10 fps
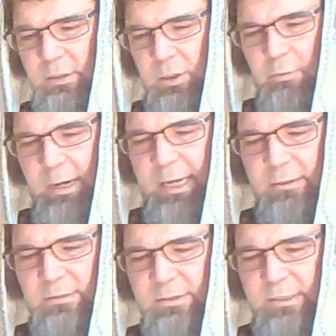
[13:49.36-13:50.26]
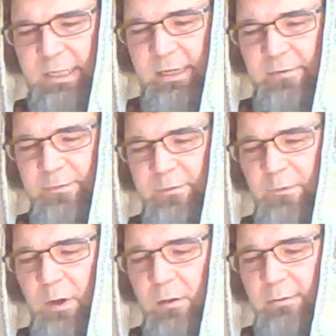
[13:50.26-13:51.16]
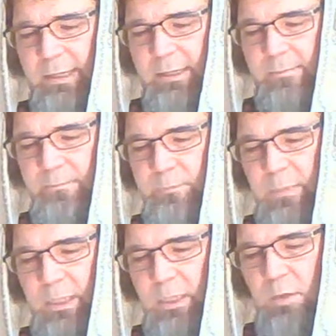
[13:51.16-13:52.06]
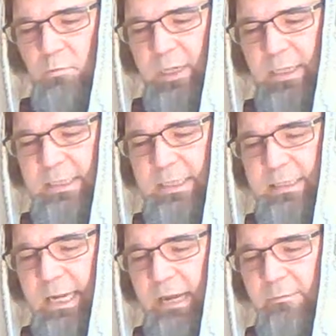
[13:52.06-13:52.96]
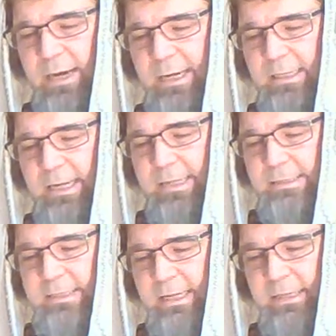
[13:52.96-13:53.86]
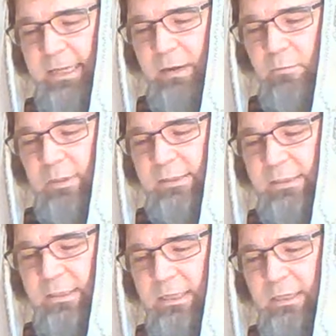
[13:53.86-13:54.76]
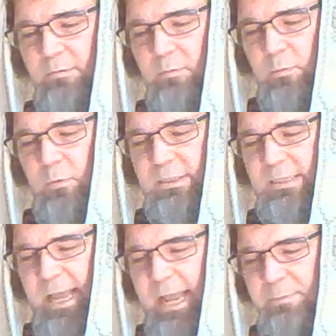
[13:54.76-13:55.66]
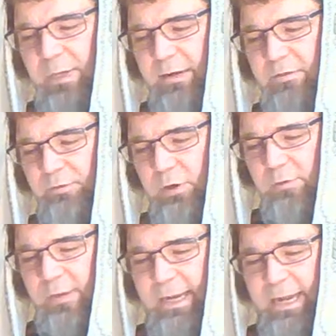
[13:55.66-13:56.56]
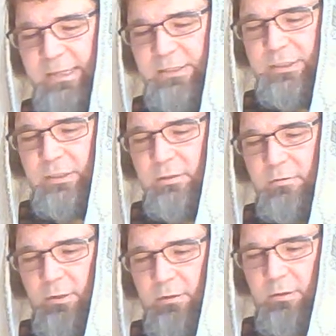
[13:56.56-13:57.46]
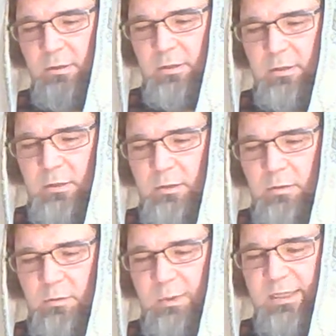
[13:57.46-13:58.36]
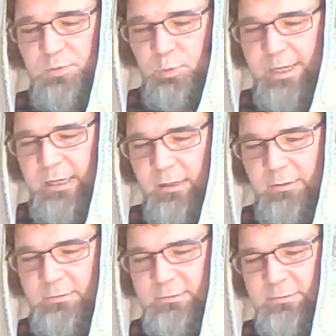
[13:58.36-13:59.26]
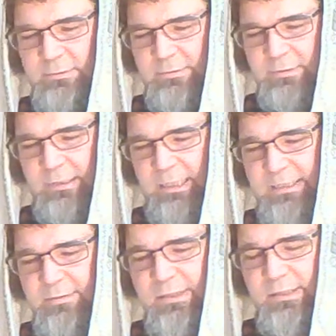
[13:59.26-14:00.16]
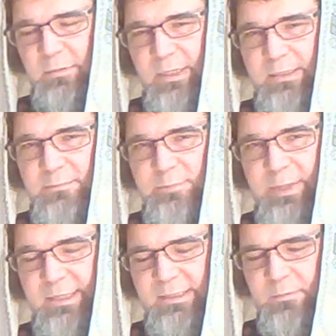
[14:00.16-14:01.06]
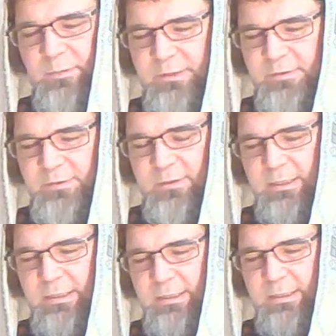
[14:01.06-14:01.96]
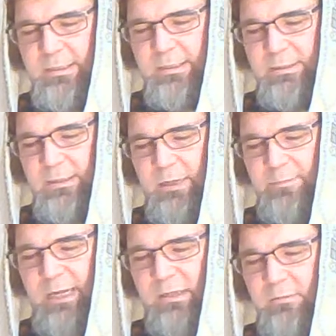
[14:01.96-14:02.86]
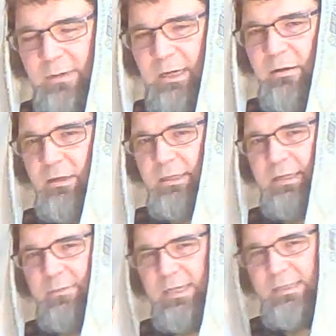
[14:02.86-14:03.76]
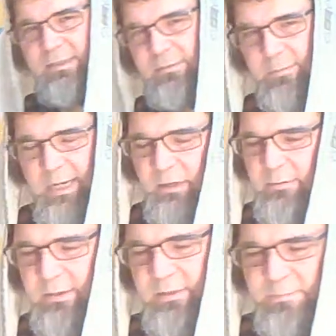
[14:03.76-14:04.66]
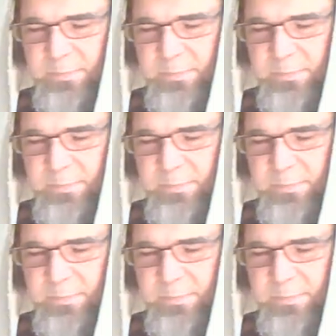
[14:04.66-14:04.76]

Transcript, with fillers: Go out, Kepha, follow him, but did not recognize that he was was happening through the angel was real because he was so much in peace with Emmanuel on him. He had Emmanuel's